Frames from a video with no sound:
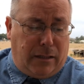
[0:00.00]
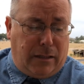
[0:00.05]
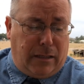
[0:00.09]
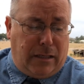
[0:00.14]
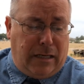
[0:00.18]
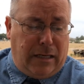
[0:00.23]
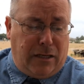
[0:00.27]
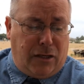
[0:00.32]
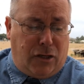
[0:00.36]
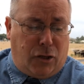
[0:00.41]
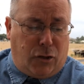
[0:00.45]

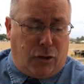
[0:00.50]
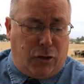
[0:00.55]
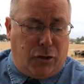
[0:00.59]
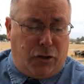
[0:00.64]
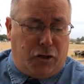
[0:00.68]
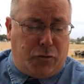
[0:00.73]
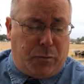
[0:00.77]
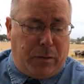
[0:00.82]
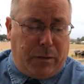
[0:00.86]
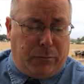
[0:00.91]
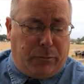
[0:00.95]

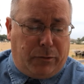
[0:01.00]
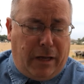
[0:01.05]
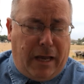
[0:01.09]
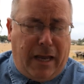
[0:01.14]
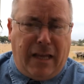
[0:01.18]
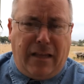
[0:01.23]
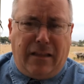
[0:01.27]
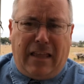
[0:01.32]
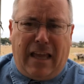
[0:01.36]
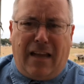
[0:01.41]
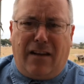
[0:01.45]
encourage people.
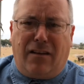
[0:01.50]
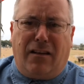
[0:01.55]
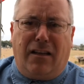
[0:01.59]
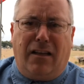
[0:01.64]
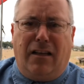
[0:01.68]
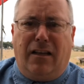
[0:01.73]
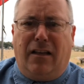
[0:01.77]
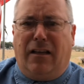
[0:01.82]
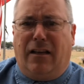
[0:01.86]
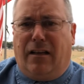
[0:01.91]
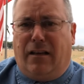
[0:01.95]
Hey, that
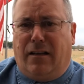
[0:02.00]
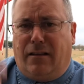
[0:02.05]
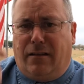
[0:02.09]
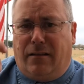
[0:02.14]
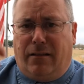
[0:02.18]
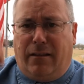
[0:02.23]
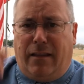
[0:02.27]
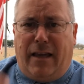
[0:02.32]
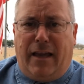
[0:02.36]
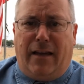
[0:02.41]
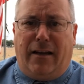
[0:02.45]

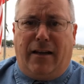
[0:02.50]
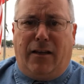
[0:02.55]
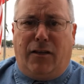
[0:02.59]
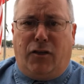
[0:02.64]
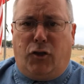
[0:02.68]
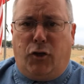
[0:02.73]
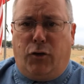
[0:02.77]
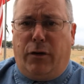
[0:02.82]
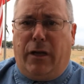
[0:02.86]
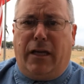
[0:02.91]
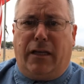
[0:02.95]

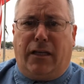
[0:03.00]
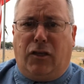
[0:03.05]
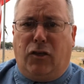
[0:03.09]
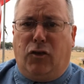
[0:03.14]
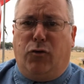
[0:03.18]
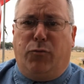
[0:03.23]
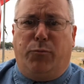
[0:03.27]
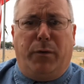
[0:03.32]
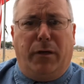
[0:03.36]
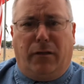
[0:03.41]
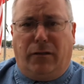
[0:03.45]
doohickey
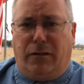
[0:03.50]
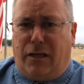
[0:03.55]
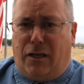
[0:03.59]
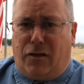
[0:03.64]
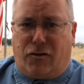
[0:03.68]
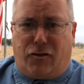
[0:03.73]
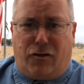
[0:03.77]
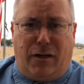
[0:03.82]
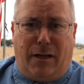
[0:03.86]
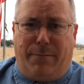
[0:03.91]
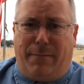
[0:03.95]
you built
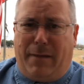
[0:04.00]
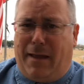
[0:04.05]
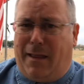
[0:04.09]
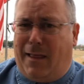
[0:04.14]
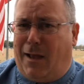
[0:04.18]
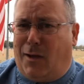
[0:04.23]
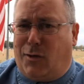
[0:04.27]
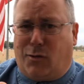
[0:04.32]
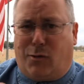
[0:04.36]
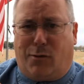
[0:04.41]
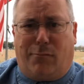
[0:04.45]
yesterday, man, that
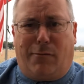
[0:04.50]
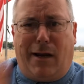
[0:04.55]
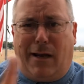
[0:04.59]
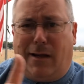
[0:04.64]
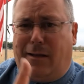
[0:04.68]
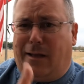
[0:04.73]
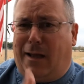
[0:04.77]
was great.